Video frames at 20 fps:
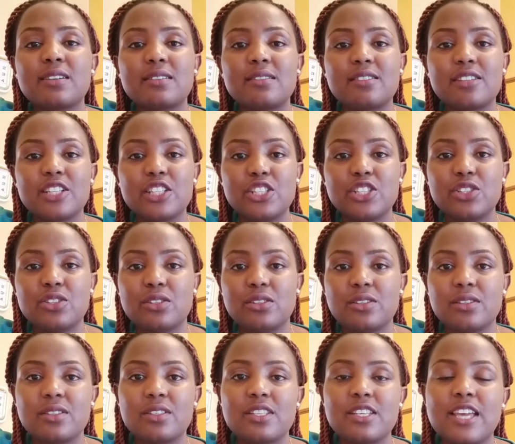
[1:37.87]

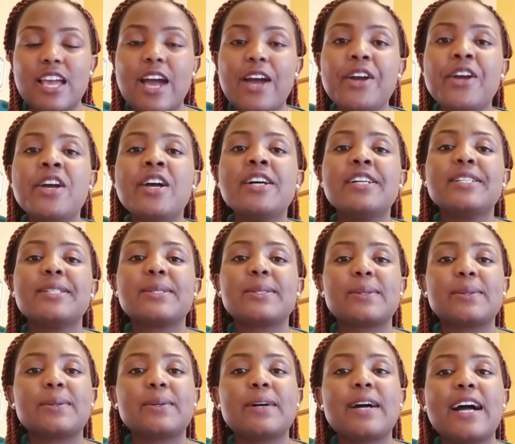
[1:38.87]
regions.
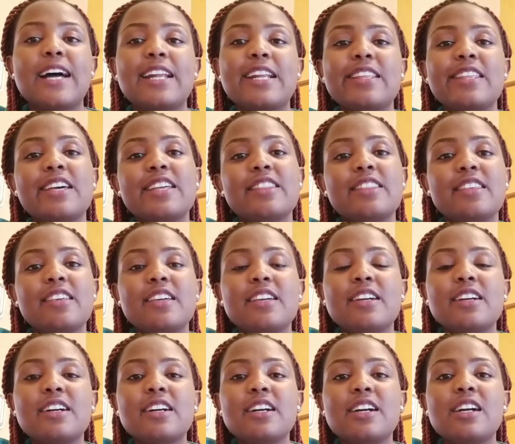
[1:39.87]
So another thing